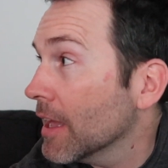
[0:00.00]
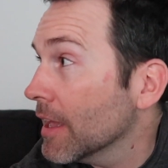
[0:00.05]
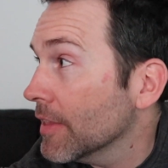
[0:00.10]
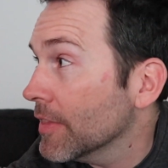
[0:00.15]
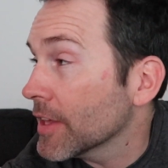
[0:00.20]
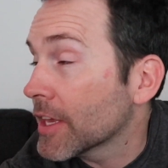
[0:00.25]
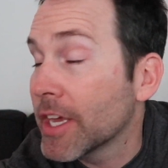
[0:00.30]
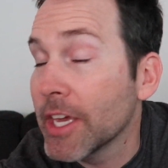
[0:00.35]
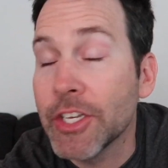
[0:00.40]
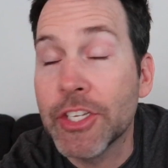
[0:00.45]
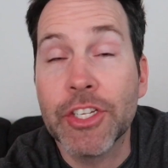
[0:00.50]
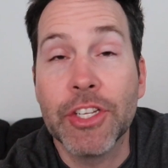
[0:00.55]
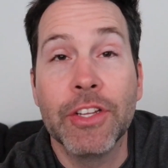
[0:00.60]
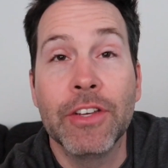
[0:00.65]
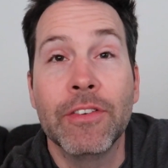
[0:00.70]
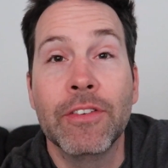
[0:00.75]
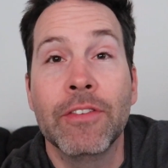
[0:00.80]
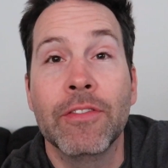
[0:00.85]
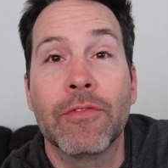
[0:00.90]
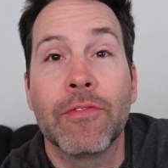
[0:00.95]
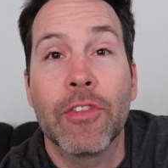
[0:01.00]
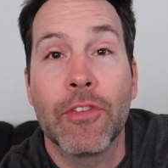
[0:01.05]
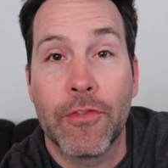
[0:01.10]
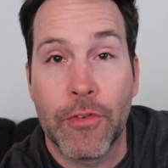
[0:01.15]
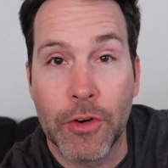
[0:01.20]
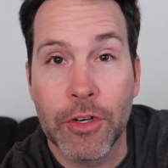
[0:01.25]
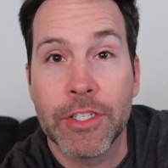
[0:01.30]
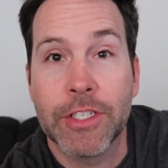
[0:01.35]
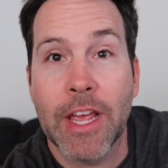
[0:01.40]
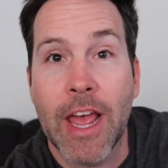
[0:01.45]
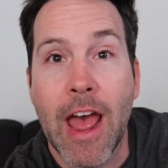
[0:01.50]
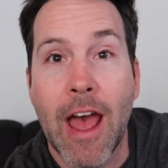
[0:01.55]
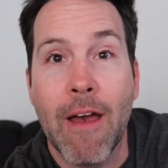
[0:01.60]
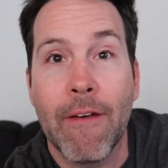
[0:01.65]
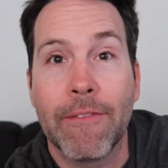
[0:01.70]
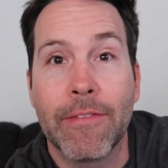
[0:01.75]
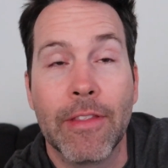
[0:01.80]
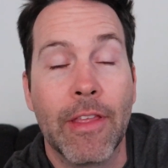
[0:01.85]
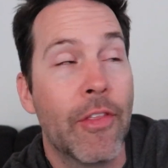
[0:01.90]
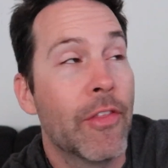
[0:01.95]
in the kitchen for the first
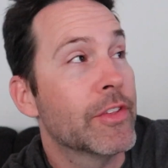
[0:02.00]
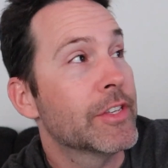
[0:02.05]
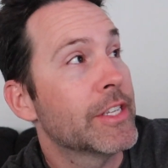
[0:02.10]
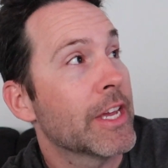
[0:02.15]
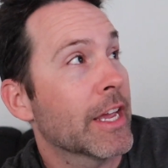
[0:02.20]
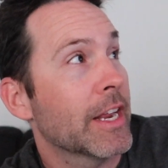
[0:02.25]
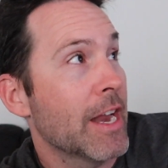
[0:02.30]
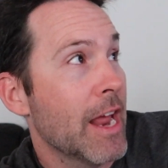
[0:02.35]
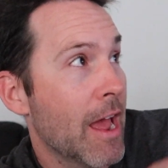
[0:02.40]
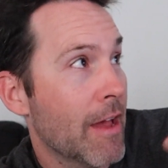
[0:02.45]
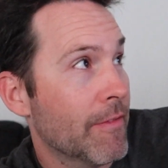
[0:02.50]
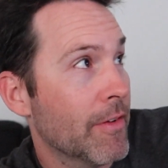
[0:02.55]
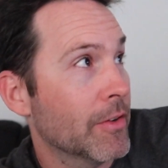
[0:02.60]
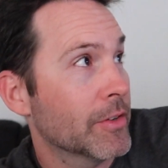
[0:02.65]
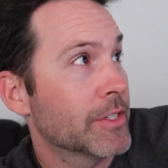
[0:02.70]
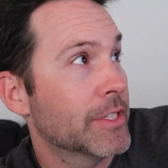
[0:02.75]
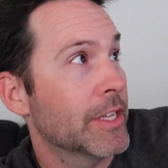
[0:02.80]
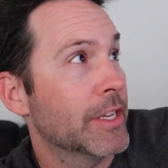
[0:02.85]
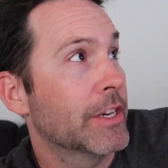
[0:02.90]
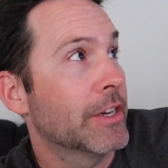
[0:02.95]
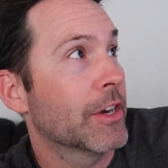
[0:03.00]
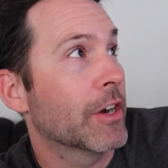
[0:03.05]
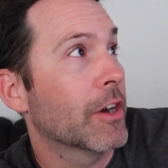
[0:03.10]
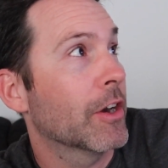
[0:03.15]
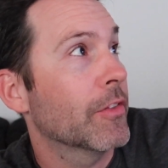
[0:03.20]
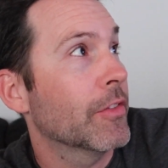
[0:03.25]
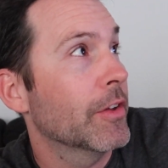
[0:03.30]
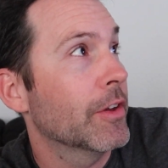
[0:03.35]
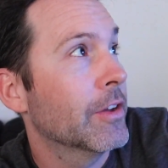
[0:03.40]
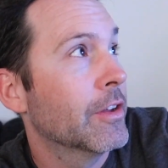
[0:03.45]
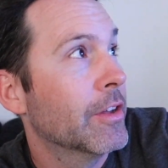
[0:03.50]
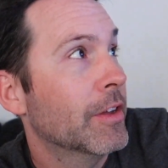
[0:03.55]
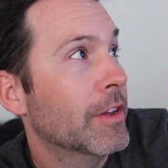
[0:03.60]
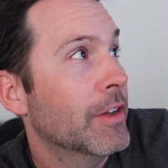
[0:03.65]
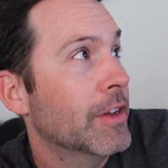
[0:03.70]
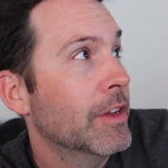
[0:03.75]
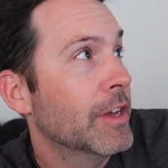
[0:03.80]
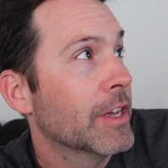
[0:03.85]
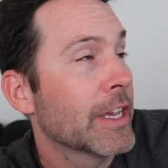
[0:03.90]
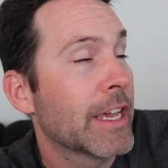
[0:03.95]
half, and the second half I was sitting here on the
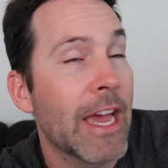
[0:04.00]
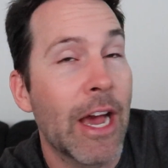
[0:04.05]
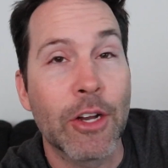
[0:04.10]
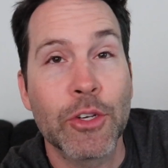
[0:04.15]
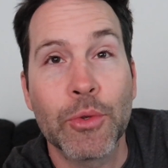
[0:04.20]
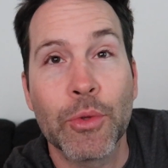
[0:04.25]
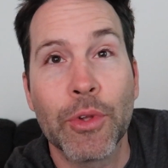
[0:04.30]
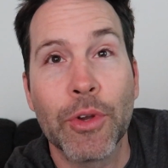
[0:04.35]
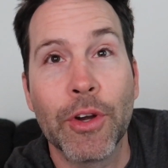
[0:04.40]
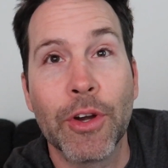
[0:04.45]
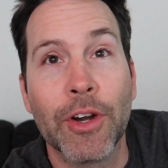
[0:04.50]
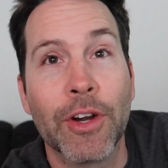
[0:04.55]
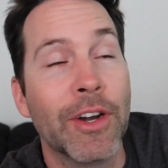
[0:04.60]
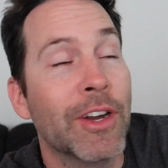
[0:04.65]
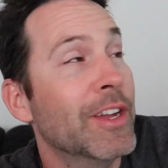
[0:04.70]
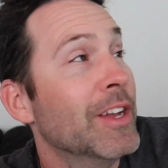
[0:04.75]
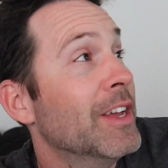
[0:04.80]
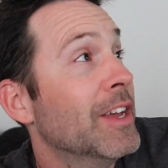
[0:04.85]
couch with her,